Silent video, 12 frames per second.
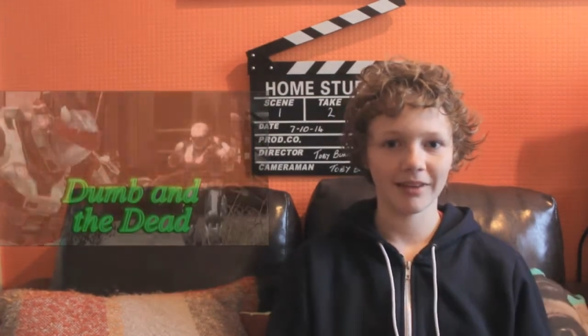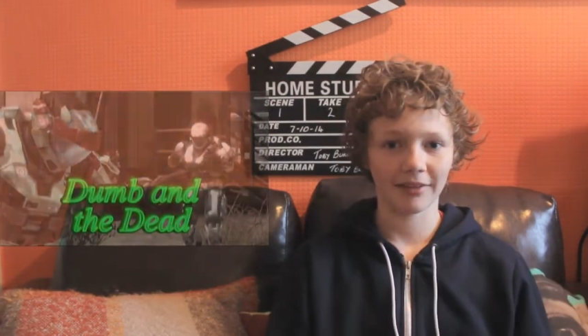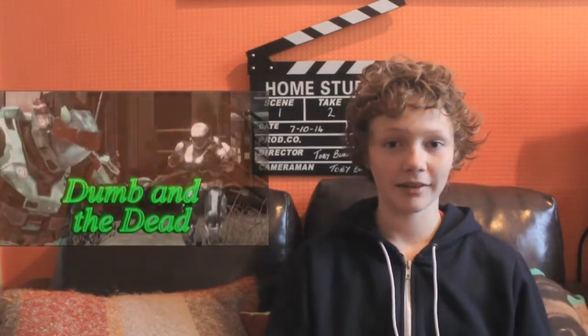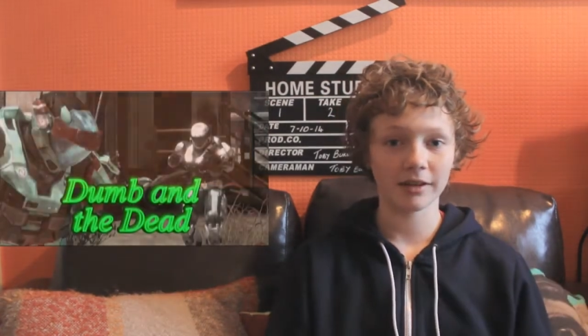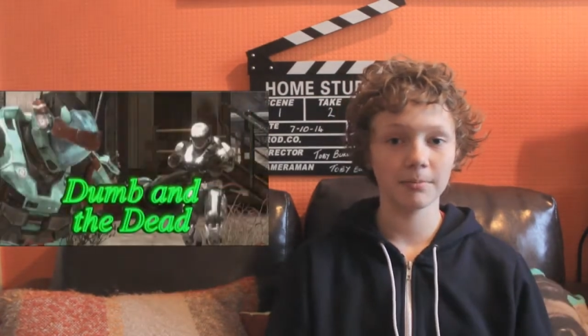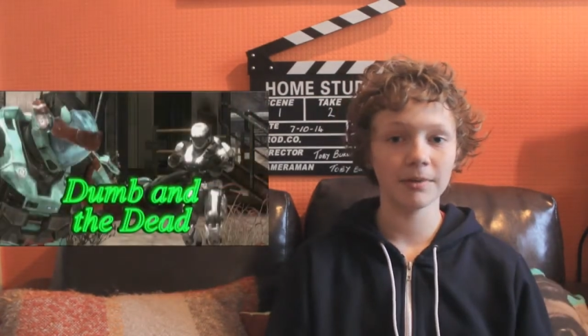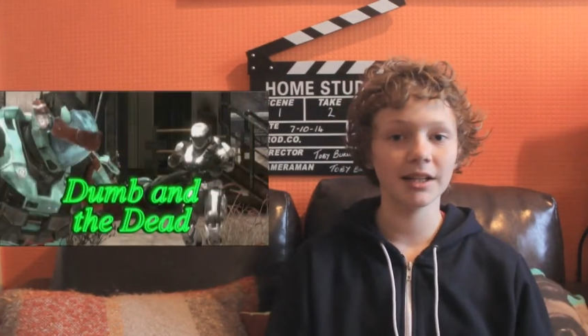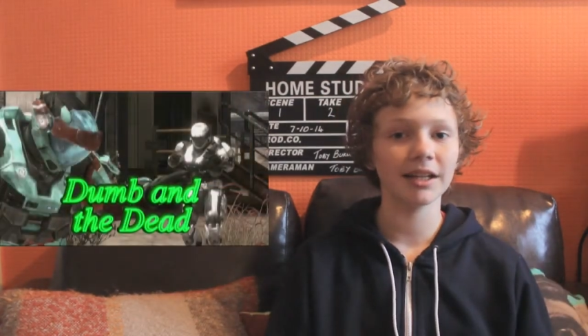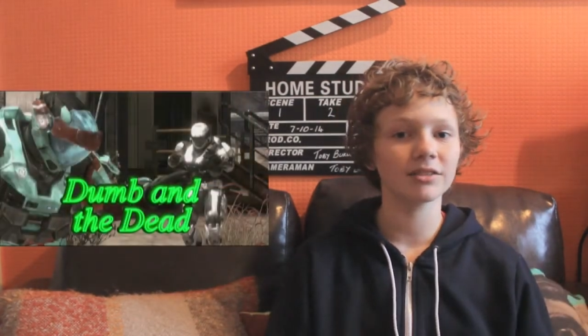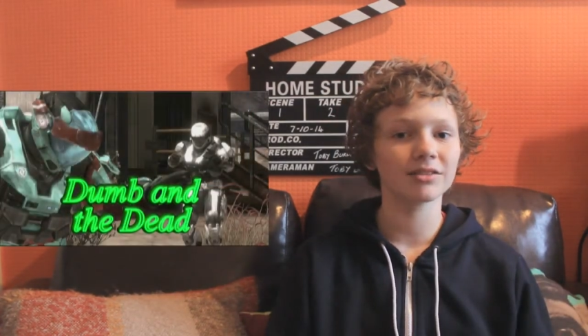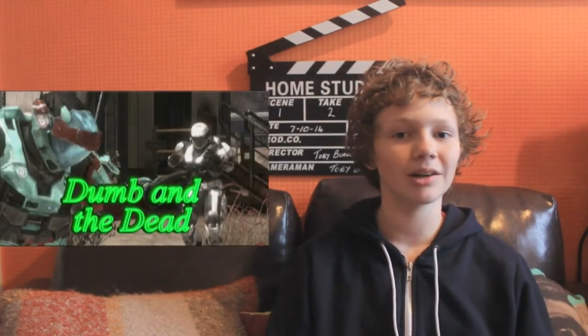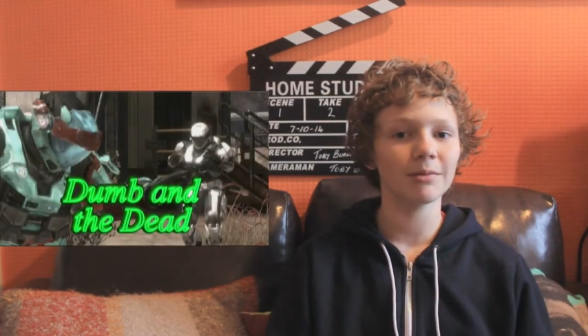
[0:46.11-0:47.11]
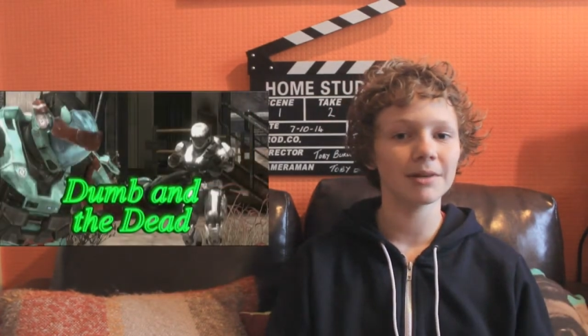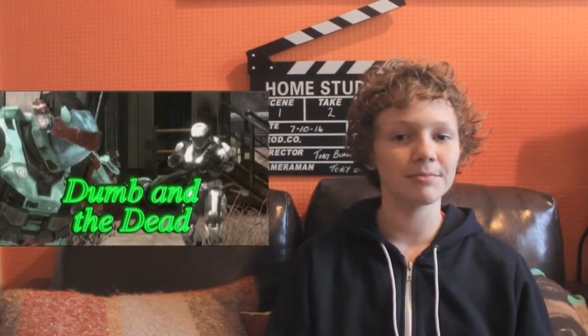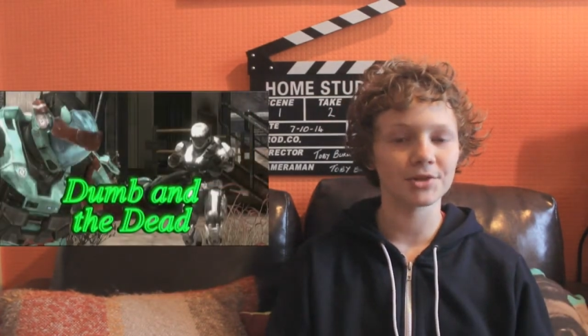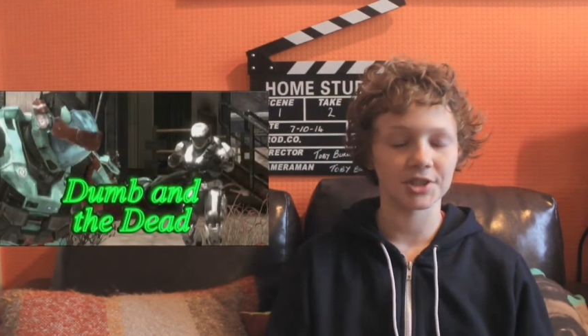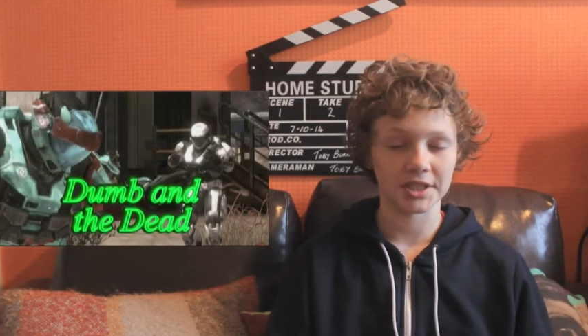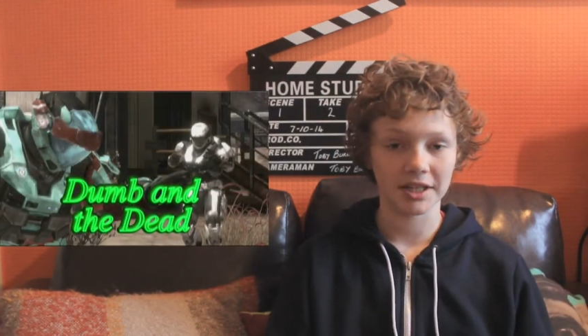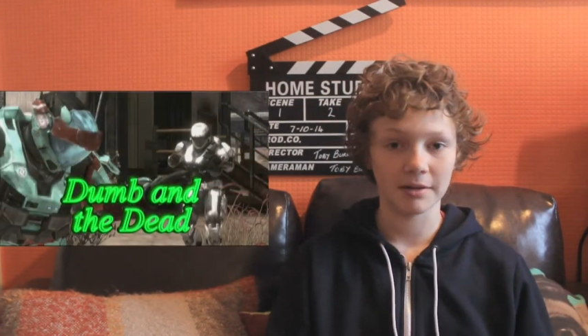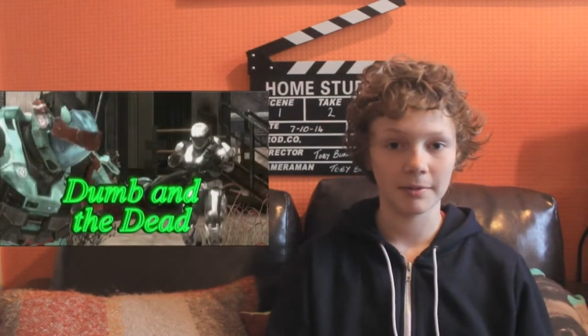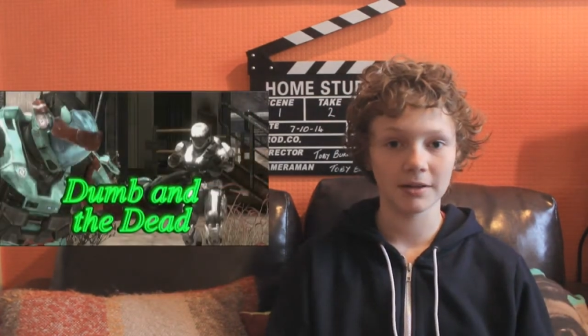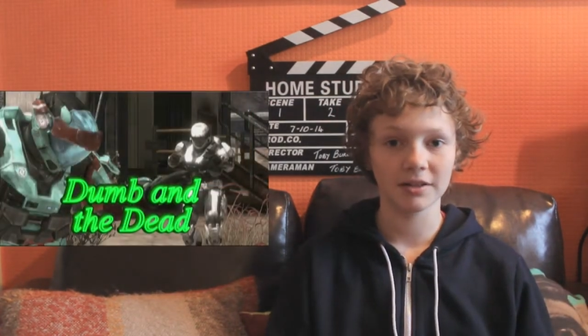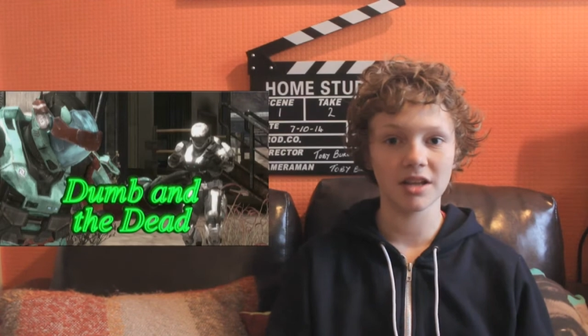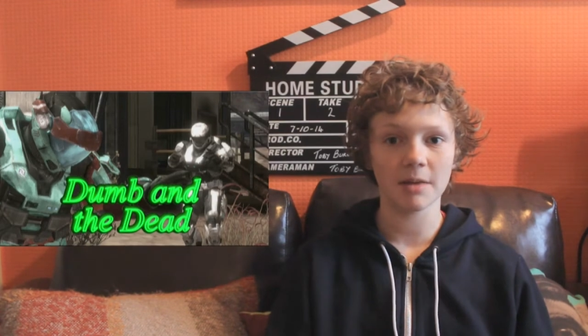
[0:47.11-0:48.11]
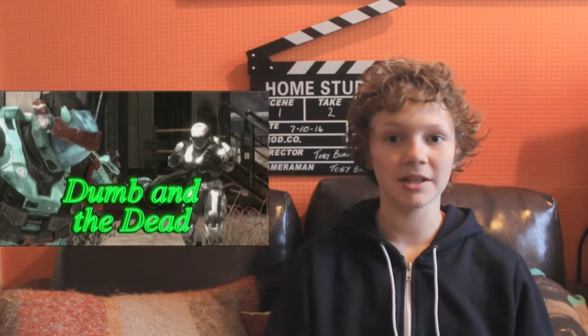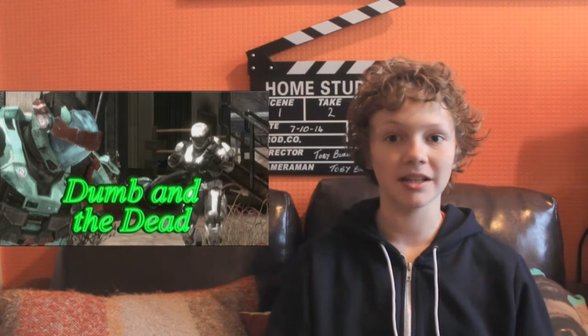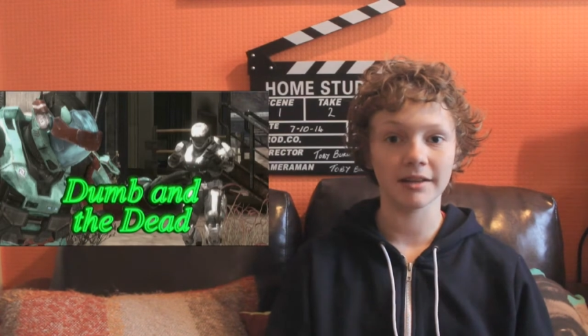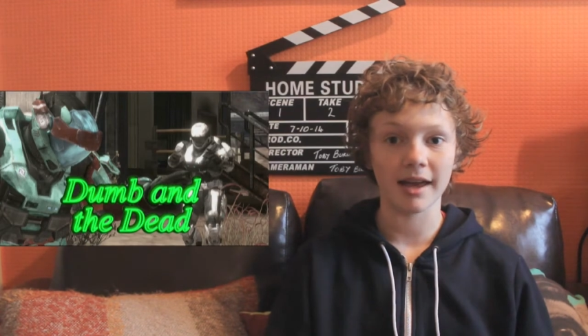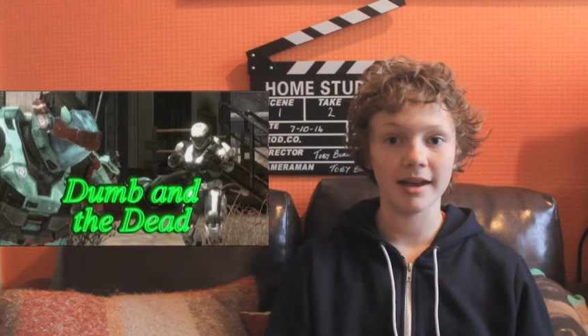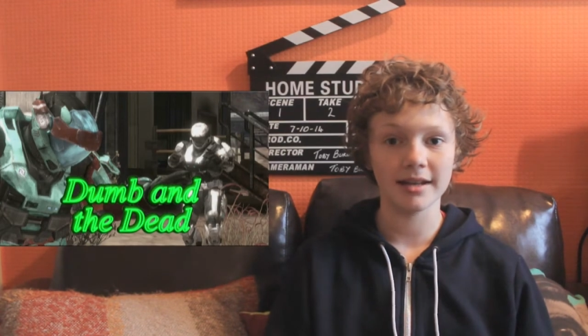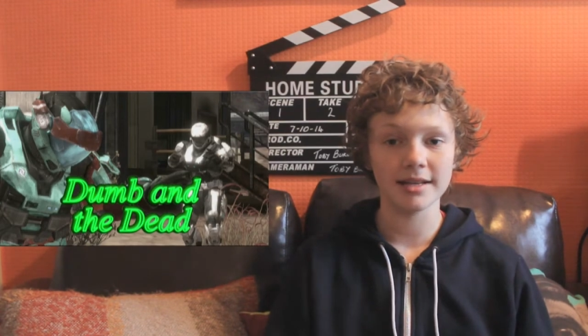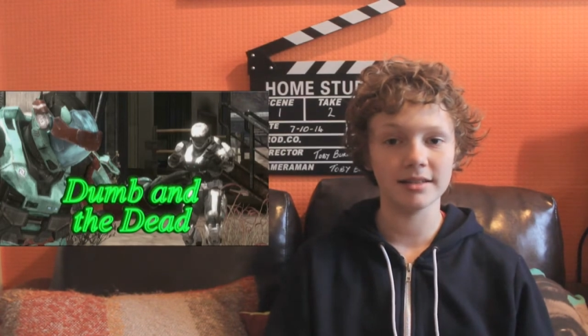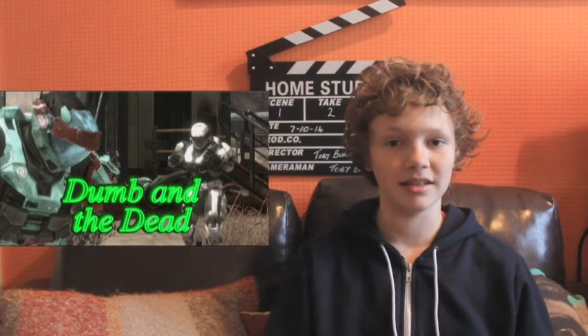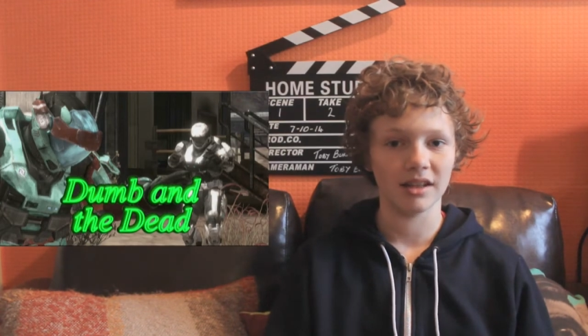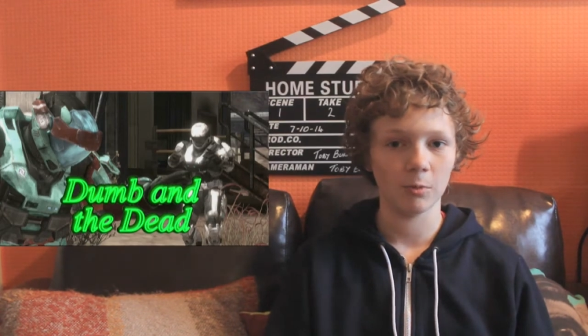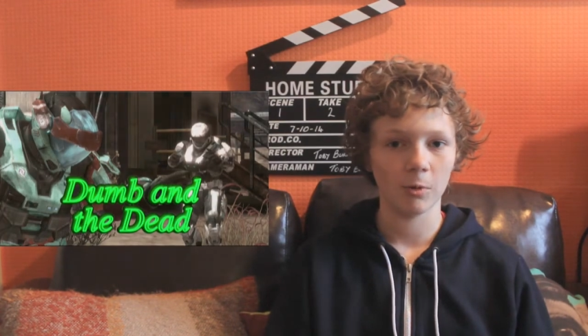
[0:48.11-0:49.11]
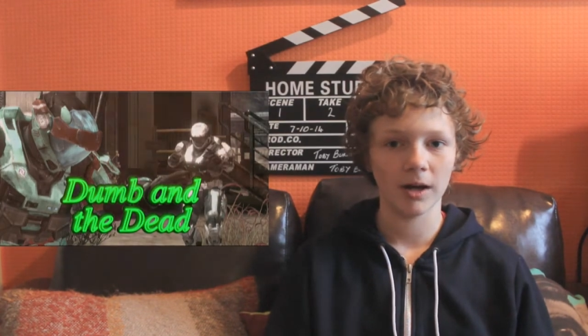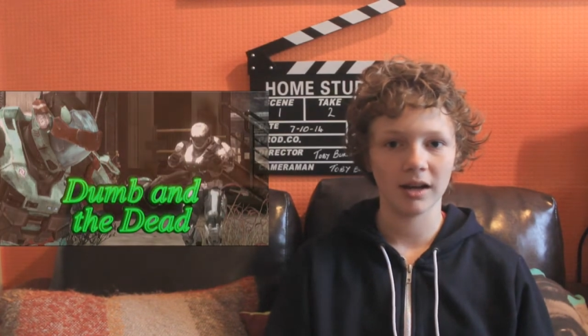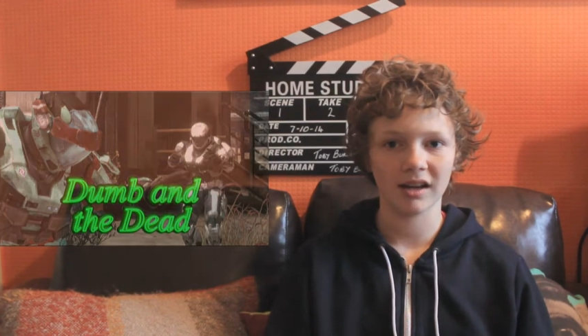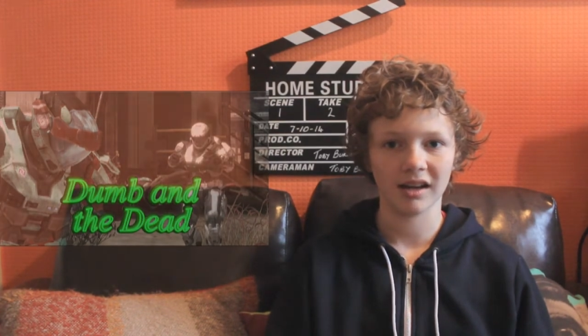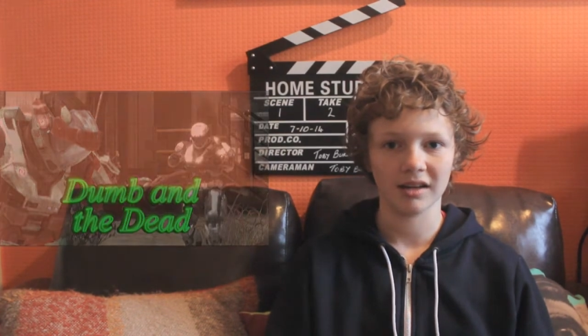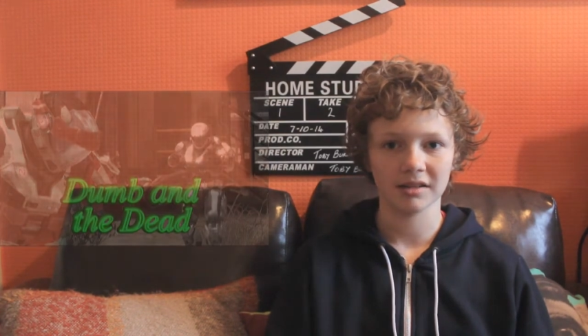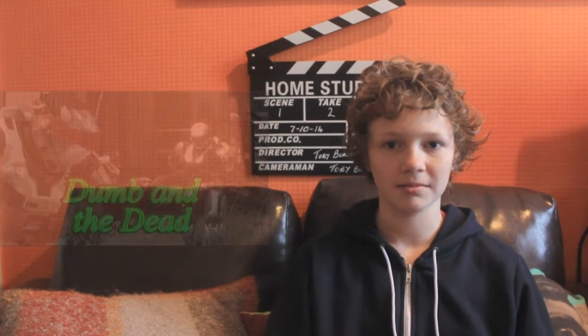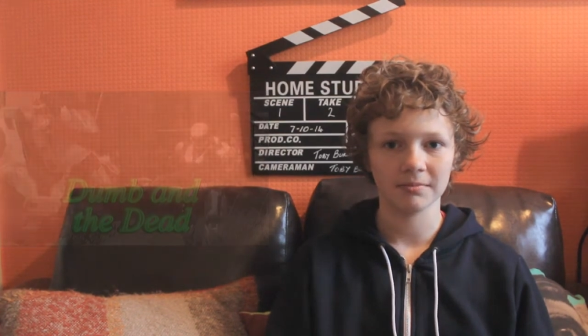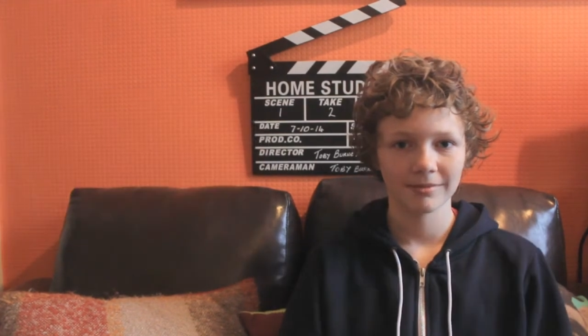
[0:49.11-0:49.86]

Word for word: And the comedic zombie machinima Dumb and the Dead is in the workings.